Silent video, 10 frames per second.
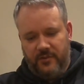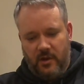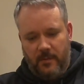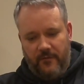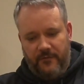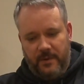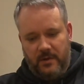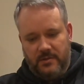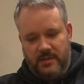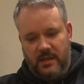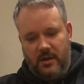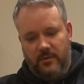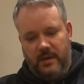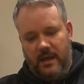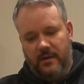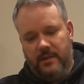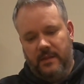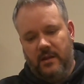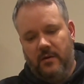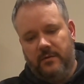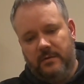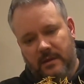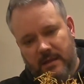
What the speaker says: to come off because they go down and they go